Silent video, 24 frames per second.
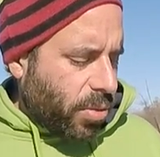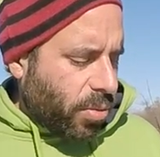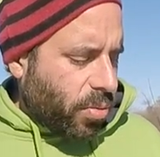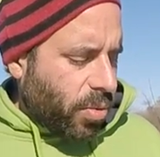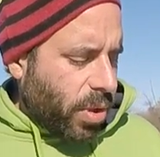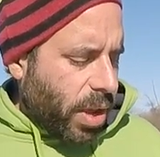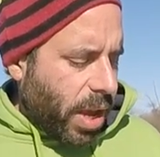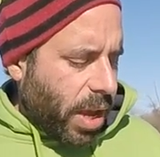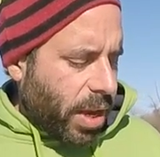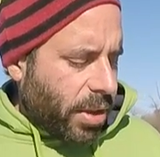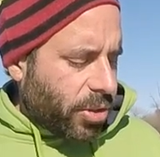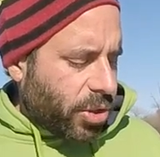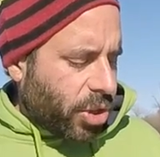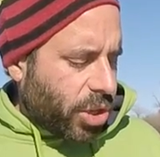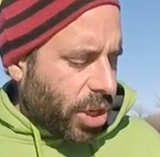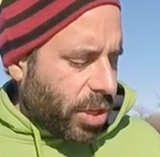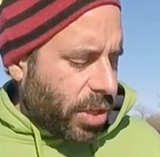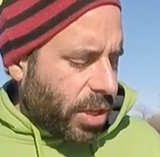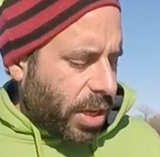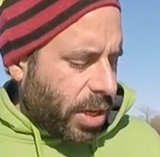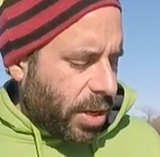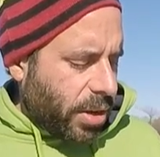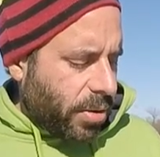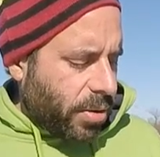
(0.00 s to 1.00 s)
to
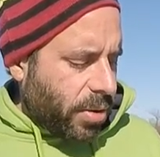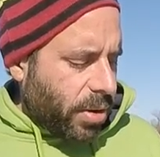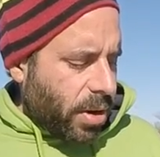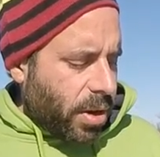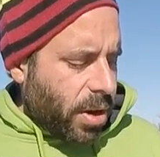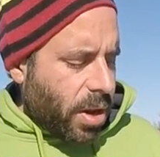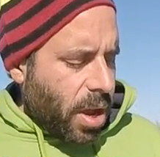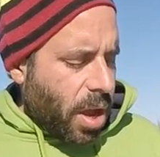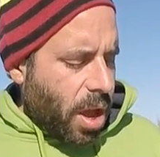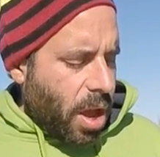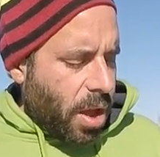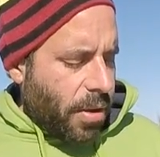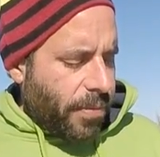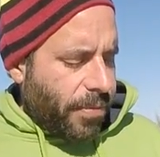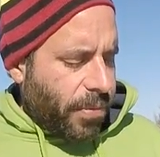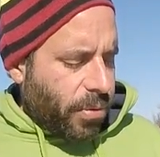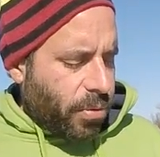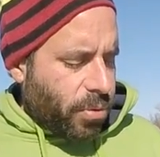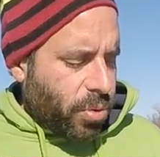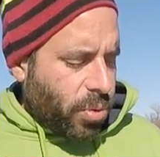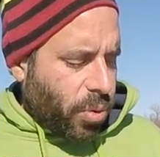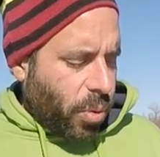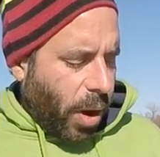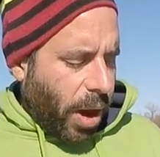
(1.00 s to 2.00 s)
engineer a
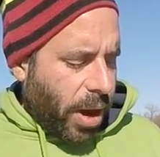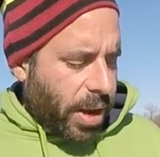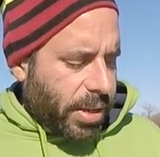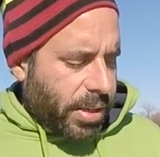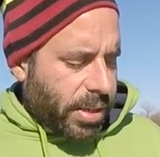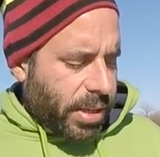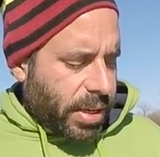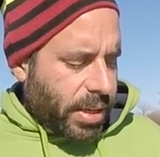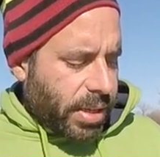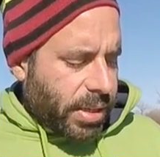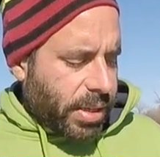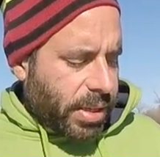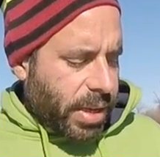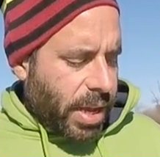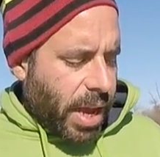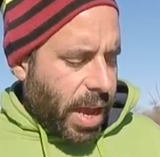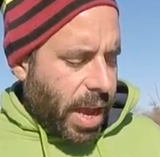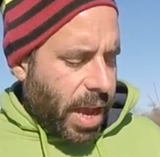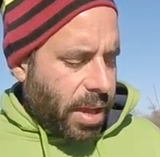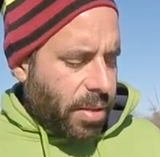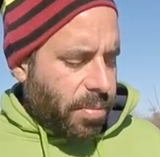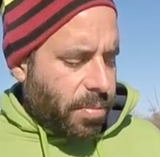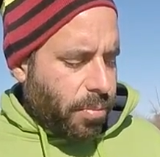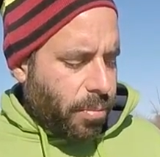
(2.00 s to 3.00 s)
food crisis
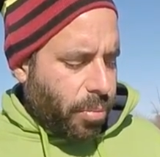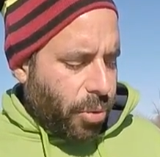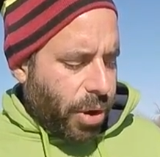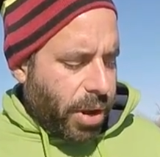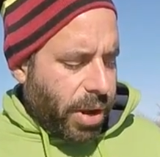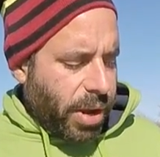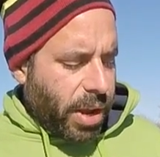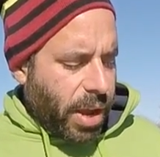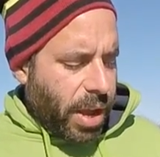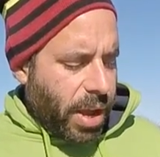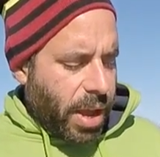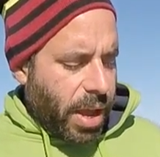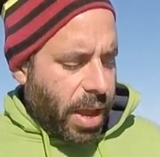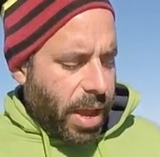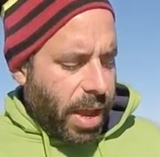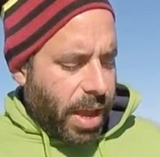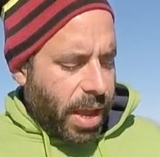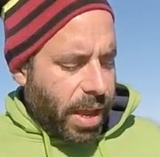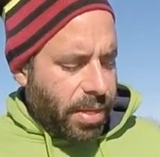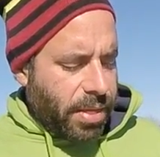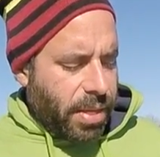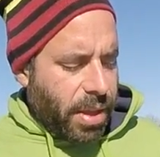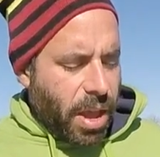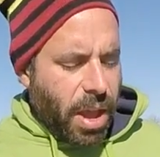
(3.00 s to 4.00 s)
and bring
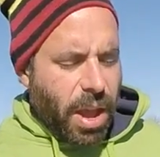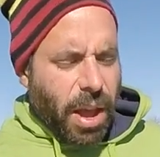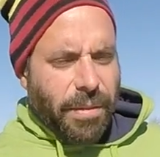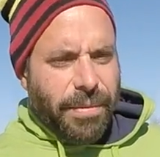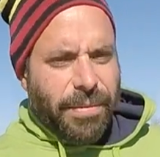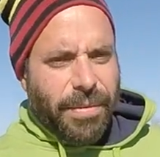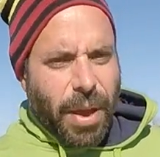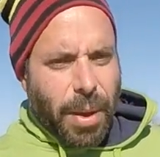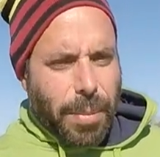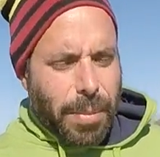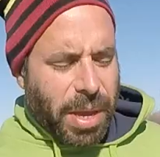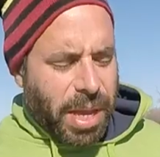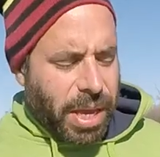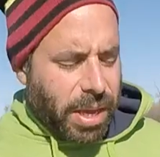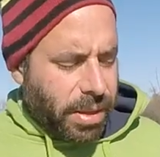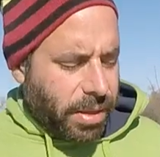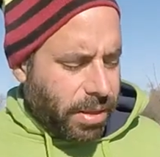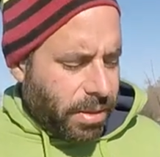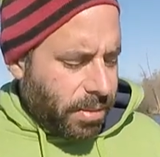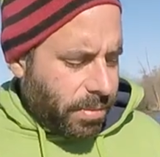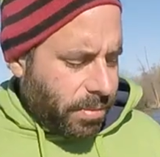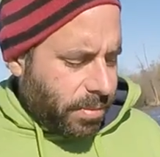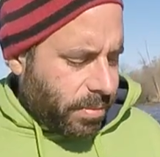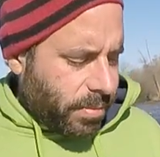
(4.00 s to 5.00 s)
in a famine.
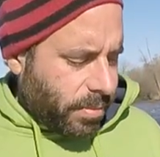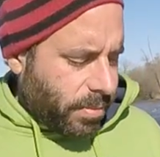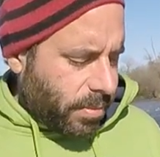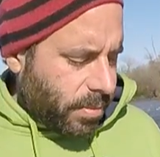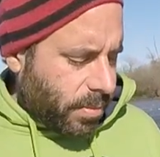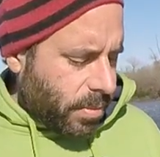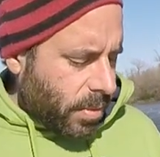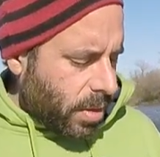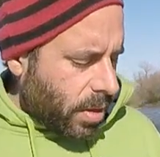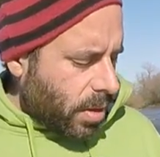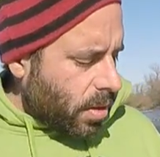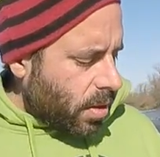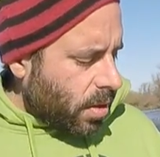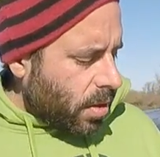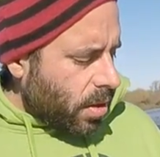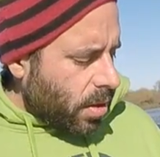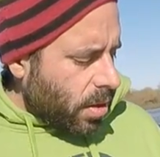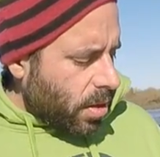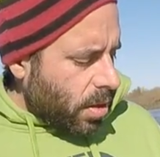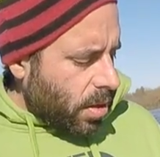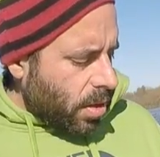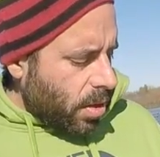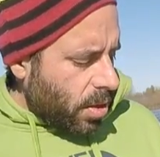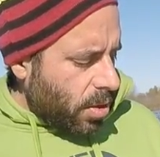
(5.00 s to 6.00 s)

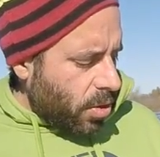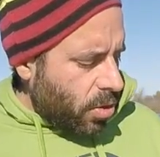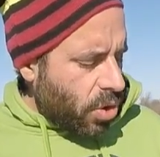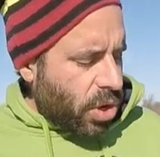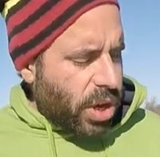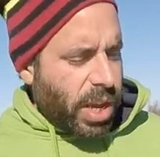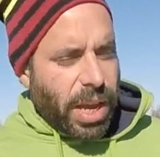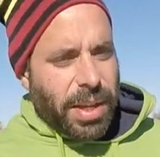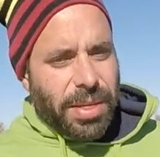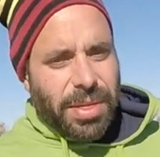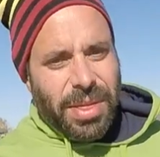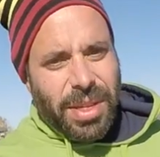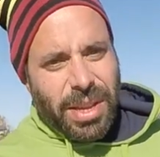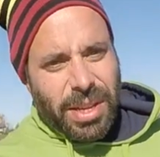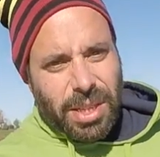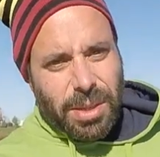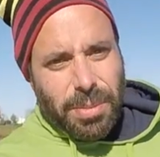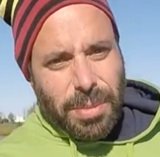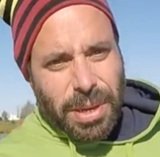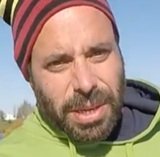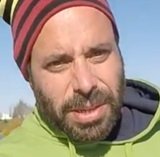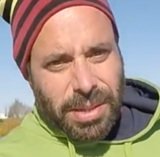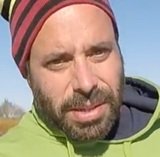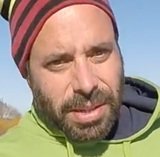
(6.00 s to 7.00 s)
You can
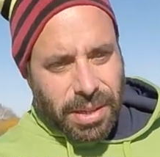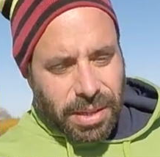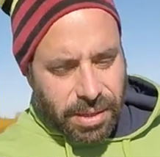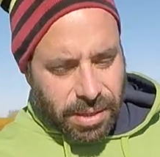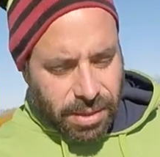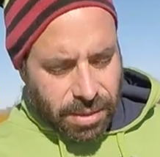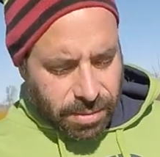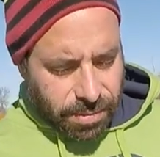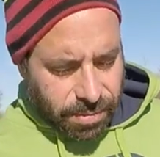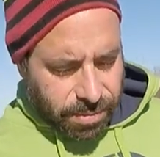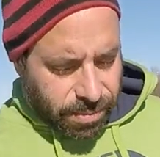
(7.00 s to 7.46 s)
dismiss this.